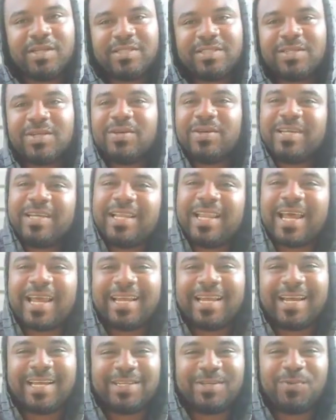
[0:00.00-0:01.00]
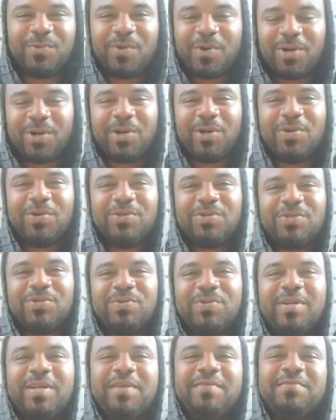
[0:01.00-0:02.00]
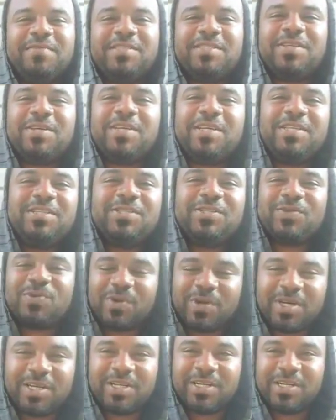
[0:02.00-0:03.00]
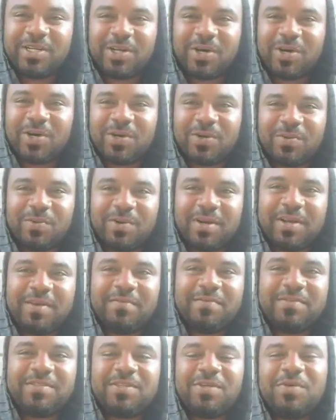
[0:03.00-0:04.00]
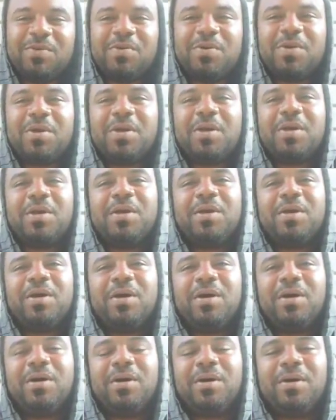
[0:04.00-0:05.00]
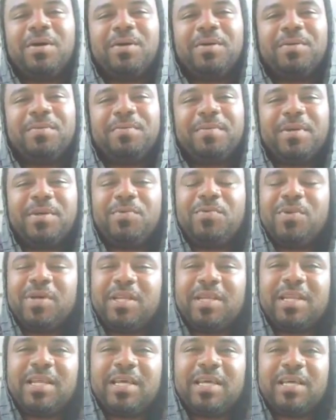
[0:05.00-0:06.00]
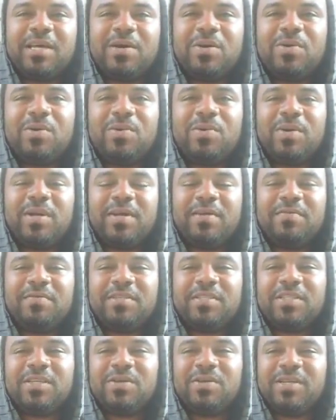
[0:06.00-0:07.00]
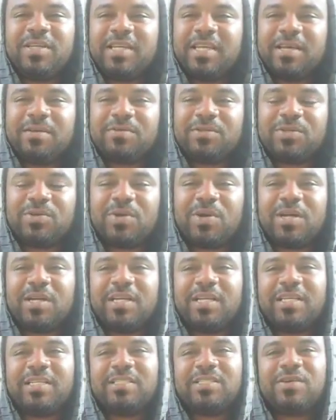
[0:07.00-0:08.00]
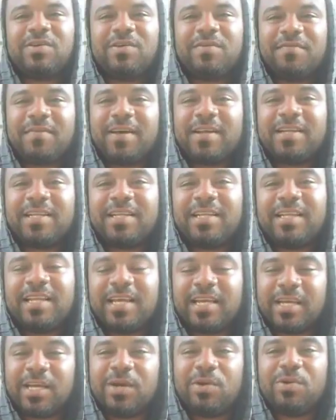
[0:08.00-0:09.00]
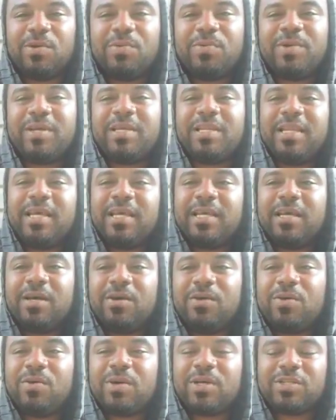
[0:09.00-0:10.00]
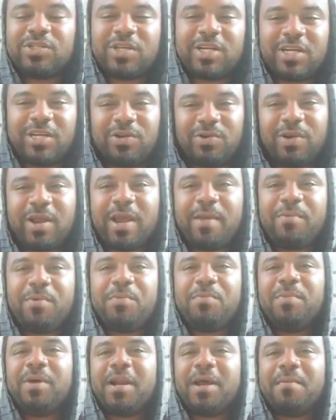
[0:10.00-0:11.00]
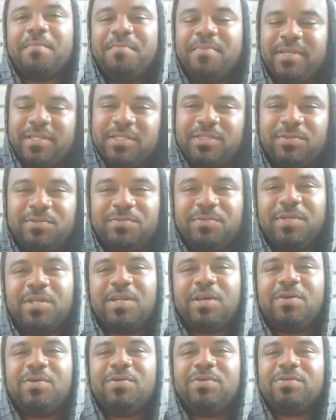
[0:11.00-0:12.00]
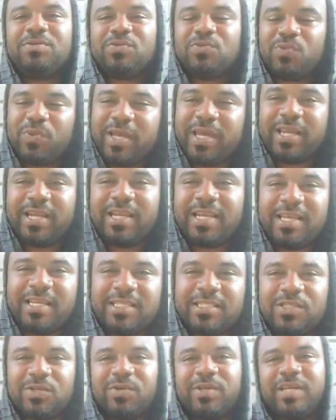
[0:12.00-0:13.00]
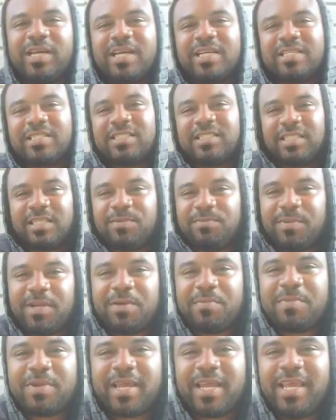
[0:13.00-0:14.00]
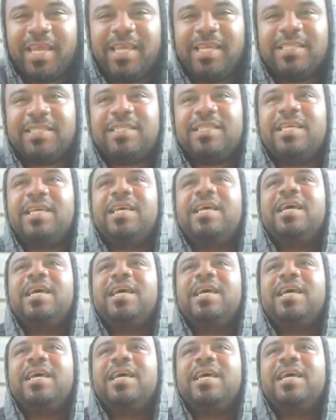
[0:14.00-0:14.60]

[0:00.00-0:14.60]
so he like got the water hose or whatever. So he squirted the dog or whatever. So it wouldn't let go or whatever. So he kept squirting it. So it finally let go. And when he let go, I tried to grab him, but I missed him. He was wet then, so he kind of slipped out my hands.